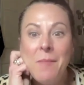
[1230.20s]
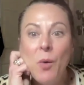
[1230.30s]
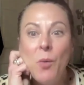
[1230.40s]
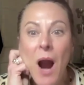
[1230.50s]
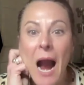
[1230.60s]

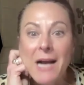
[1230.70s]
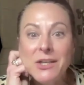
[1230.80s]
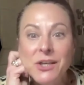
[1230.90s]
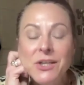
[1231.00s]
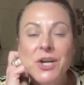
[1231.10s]
We're
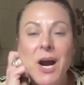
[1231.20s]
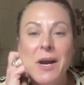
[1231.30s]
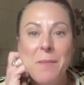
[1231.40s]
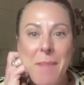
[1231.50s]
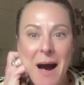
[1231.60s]
actually trying
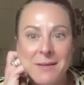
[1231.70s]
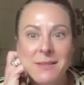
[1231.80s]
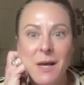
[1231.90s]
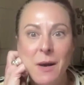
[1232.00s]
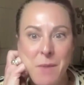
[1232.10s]
to balance
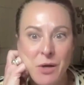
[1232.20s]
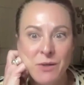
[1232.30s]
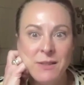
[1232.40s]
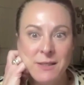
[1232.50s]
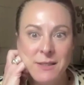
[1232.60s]
the immune
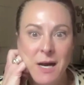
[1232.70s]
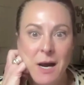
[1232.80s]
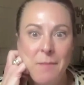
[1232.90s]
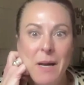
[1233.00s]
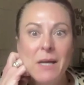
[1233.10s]

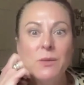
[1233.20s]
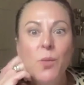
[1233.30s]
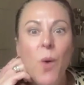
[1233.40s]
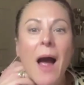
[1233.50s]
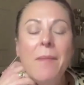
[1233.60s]
system, because
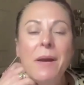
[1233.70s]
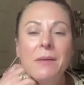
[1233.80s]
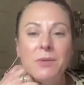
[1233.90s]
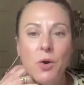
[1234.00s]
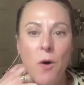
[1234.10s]
why it
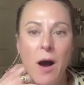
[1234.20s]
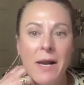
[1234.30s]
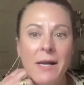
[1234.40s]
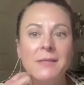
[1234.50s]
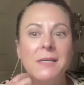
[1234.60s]
becomes
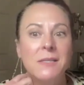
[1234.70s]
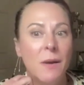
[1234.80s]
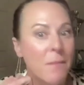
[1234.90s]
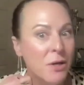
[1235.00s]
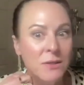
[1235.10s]
chronic is because the
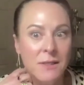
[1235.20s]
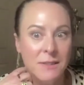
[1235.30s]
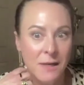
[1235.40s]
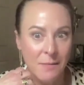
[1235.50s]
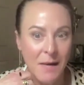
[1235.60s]
immune
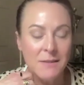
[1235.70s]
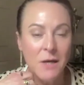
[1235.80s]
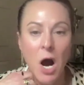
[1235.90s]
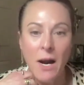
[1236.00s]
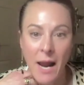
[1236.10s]
system has
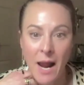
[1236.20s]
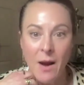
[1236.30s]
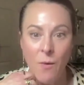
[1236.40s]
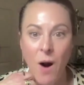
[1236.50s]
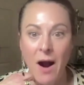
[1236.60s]
gone
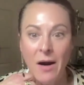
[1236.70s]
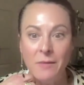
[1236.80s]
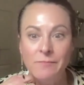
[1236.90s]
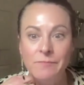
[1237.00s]
haywire.